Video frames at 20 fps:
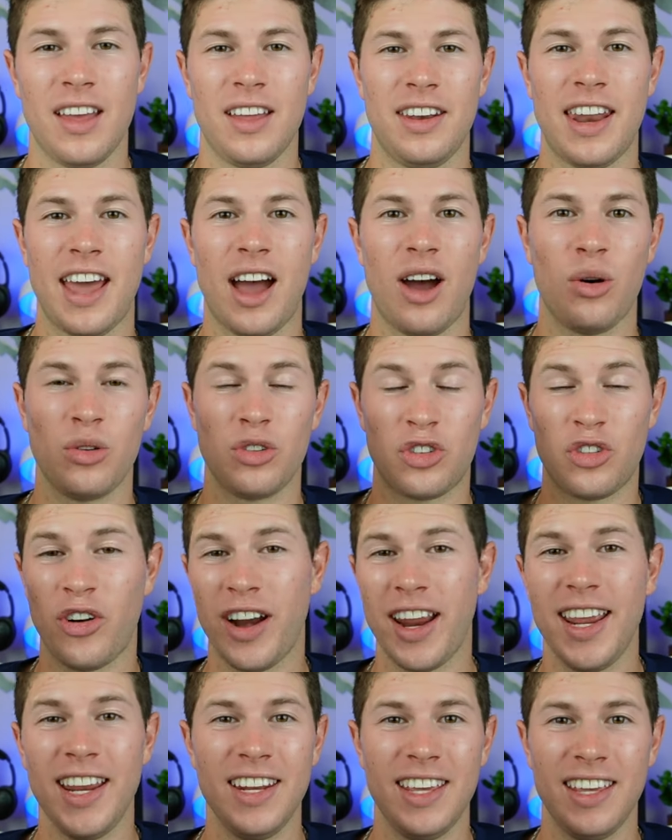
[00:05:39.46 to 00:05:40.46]
Now,
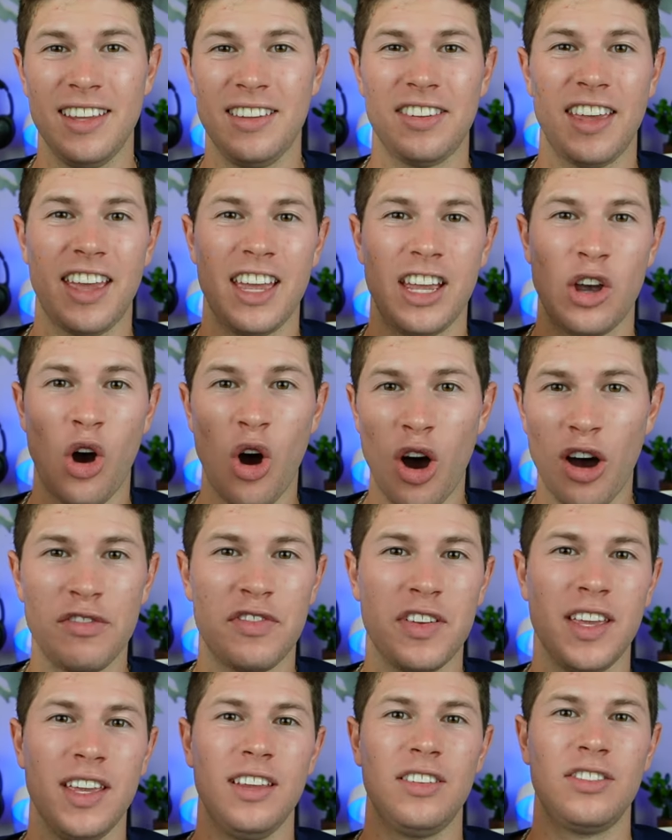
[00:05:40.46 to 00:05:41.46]
Trade is a
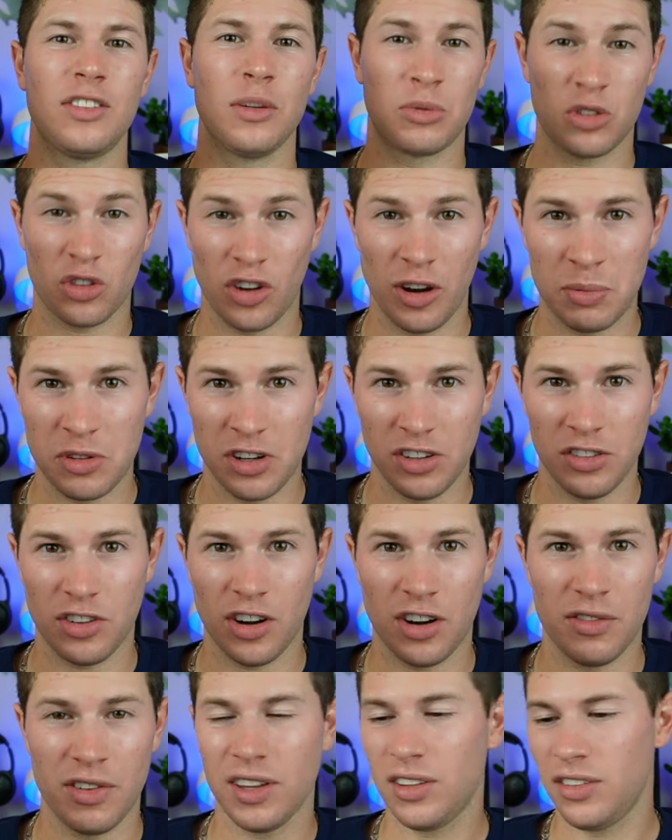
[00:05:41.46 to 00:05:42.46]
coffee subscription
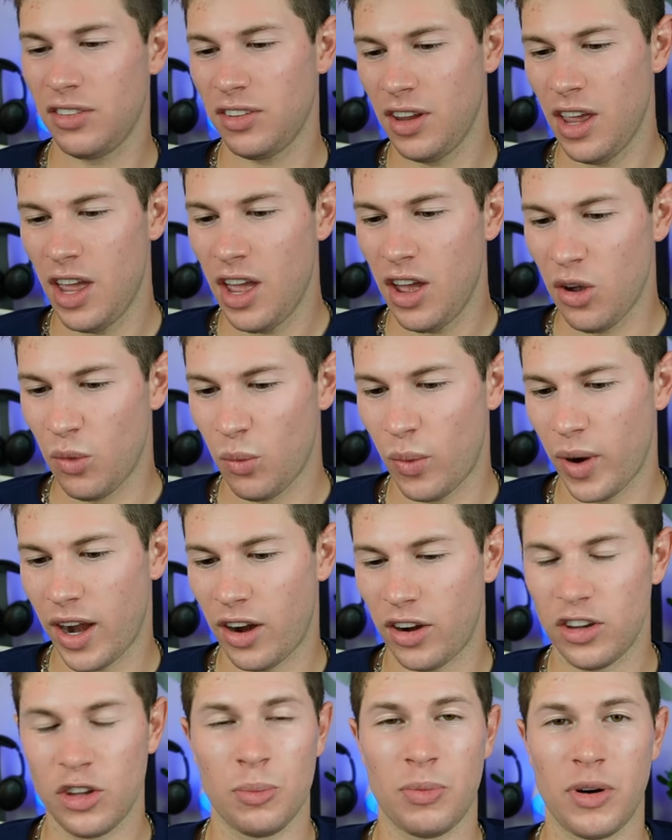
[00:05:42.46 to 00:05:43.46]
service
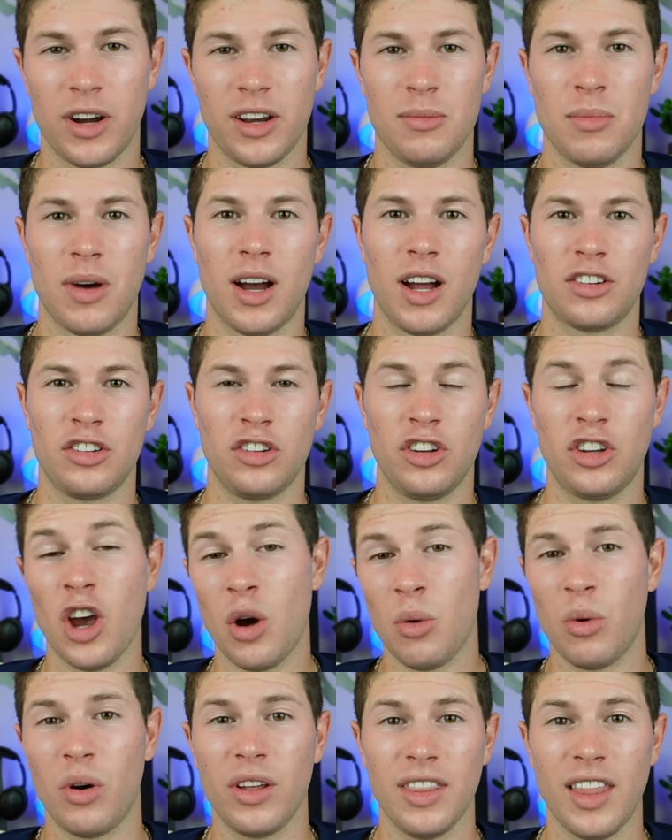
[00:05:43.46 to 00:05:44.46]
where you pretty much
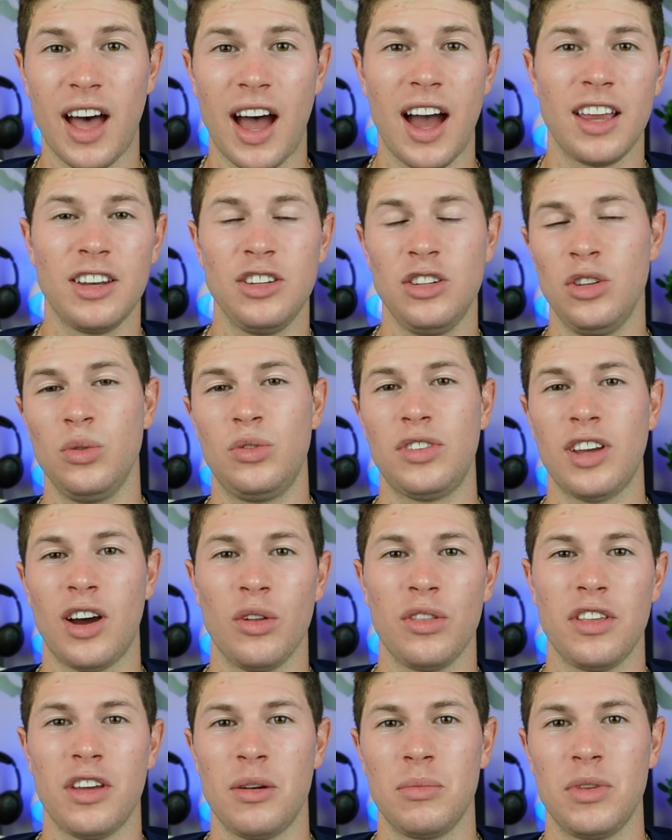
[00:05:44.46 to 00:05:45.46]
go online, you
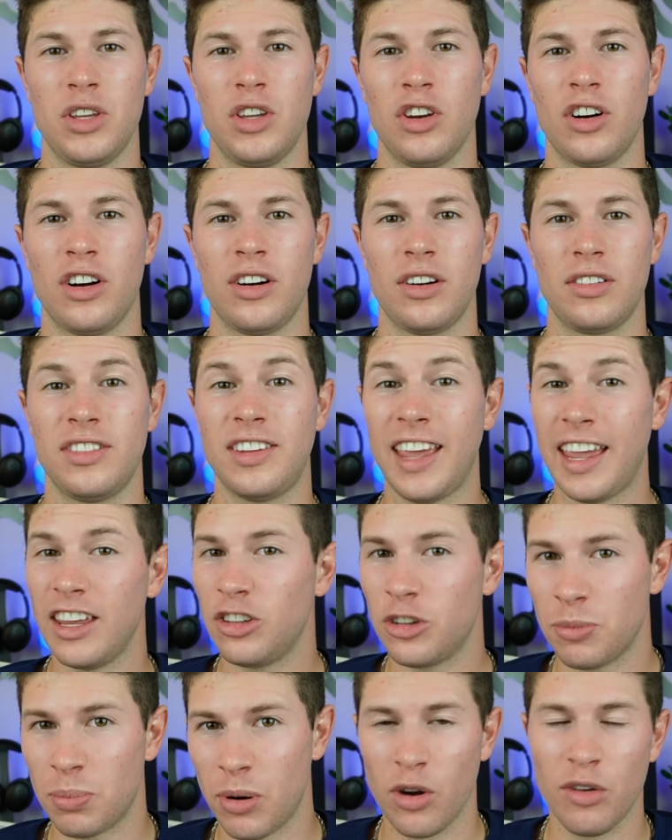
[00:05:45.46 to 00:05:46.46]
tell them your
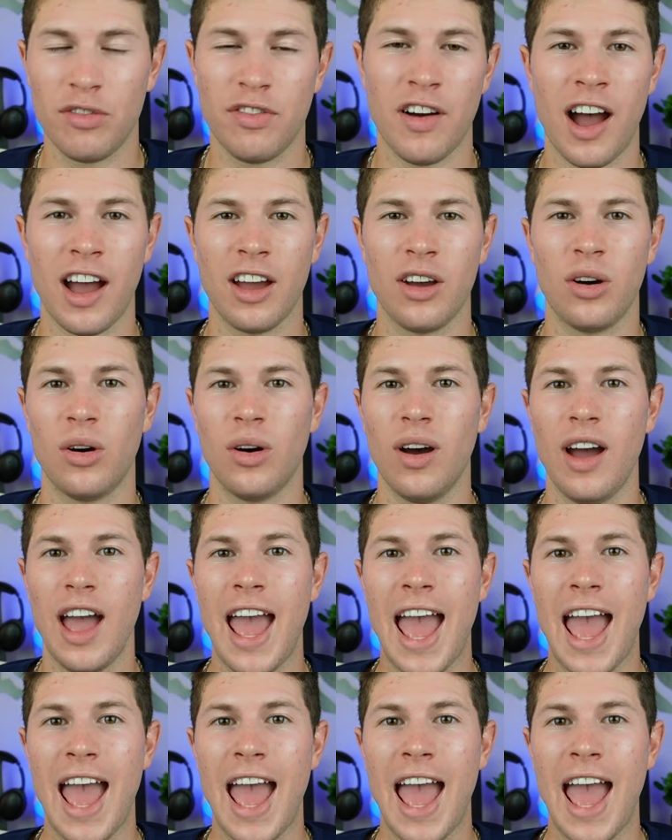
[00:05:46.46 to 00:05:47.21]
taste profile,